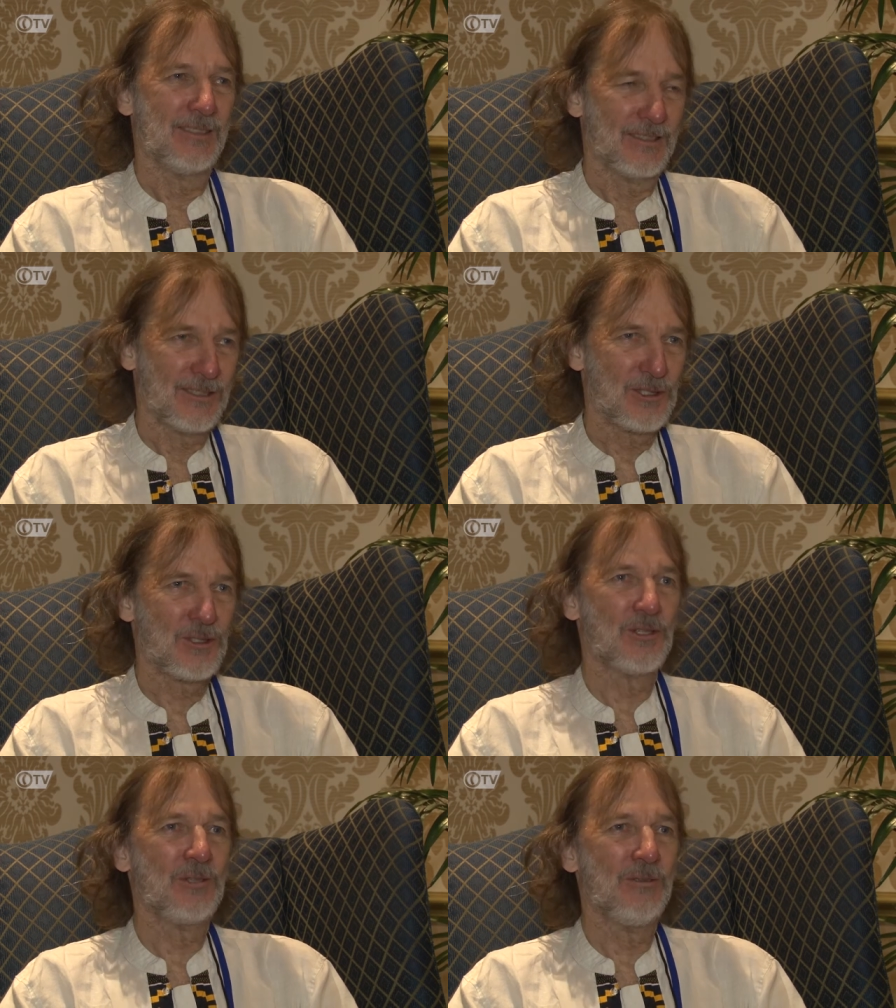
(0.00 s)
It's
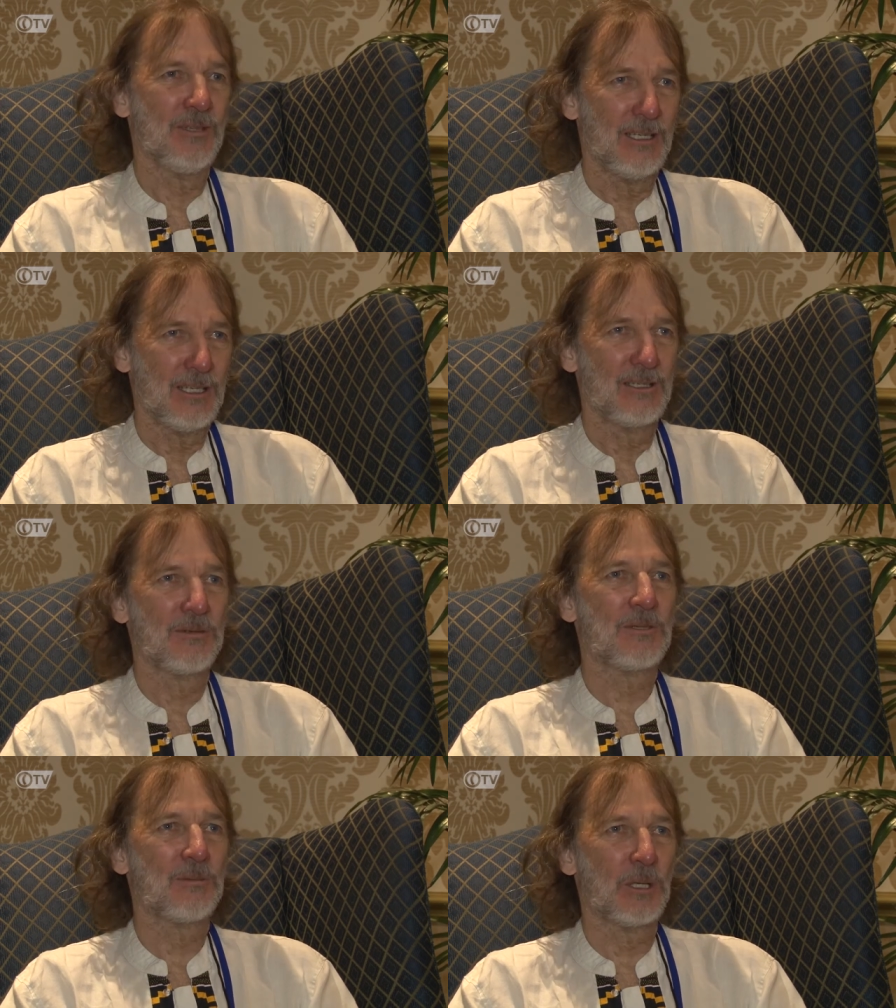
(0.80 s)
true,
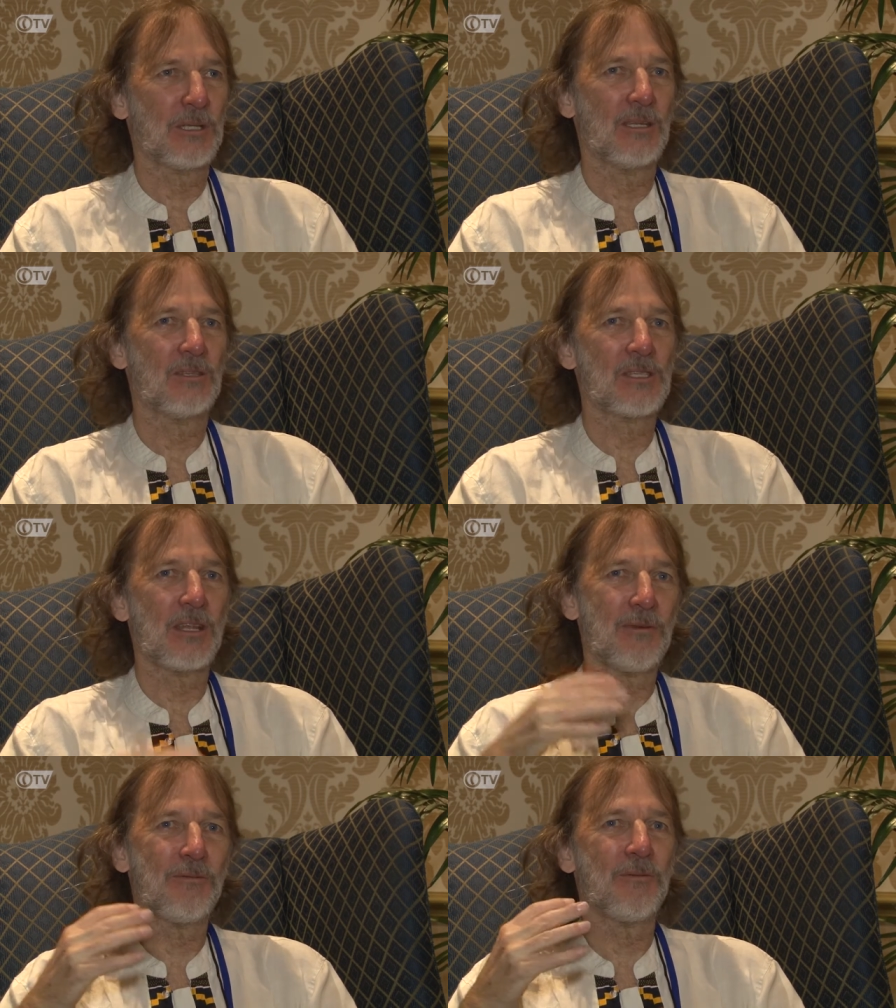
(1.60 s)
and but then
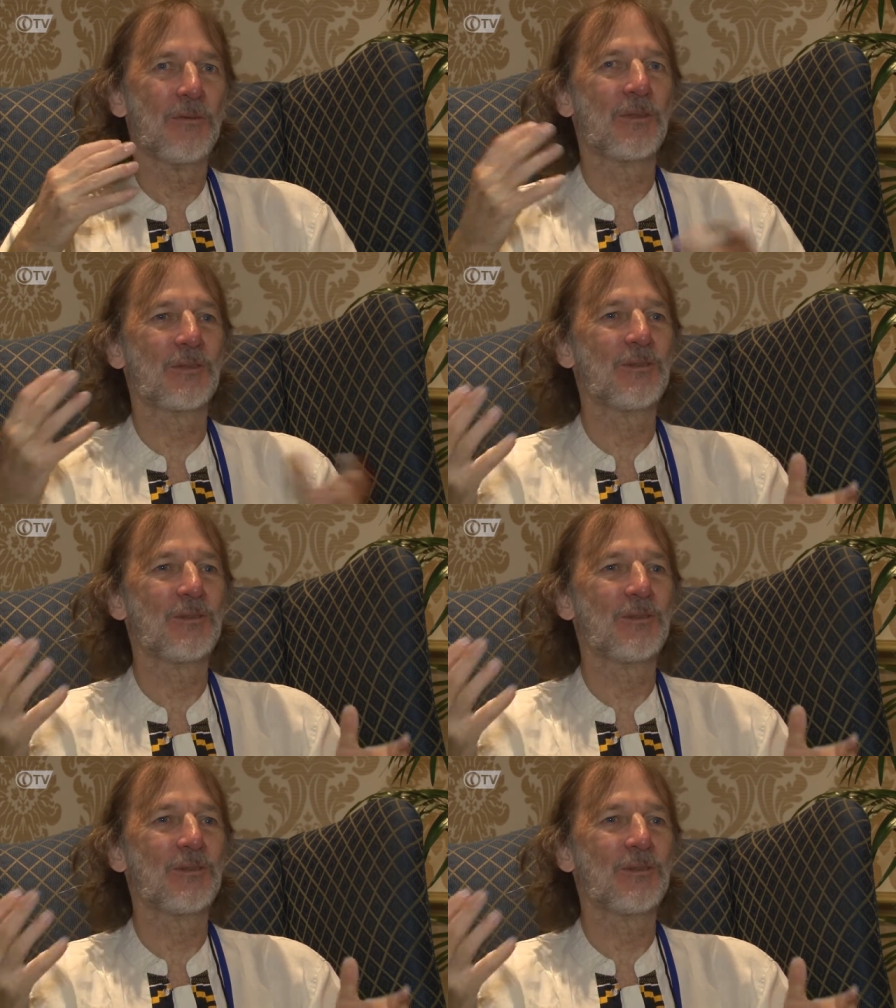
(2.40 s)
South Af- the,